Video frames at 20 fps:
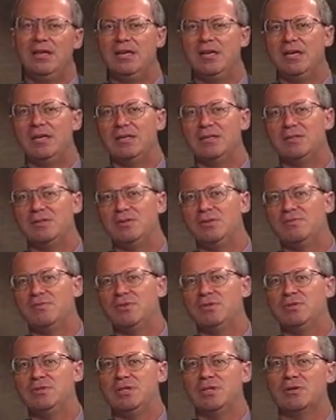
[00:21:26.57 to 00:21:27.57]
A
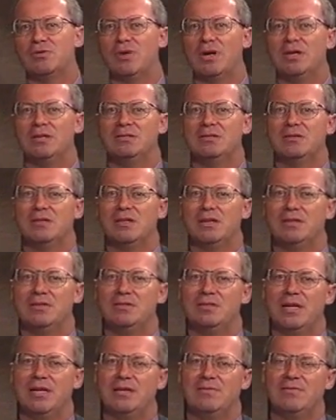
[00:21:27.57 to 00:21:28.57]
university across the other
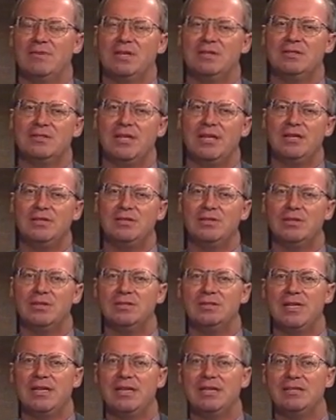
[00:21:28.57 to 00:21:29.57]
side of Los
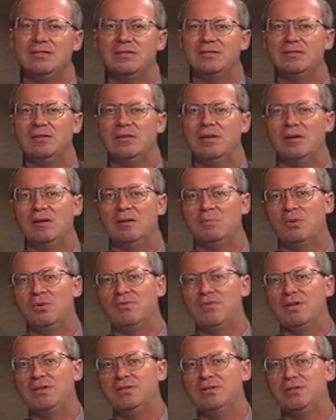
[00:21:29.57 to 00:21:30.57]
Angeles has a
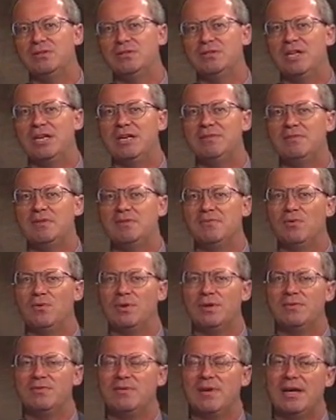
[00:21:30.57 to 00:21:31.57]
professional staff of
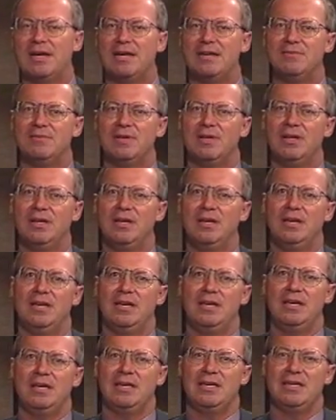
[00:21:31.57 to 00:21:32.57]
45.
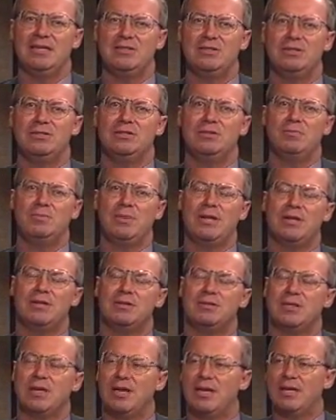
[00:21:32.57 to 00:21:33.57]
It just
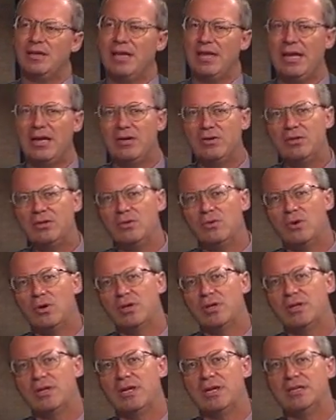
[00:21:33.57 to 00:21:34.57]
depends on how you
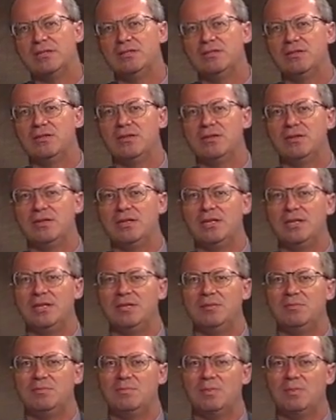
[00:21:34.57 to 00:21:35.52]
organize the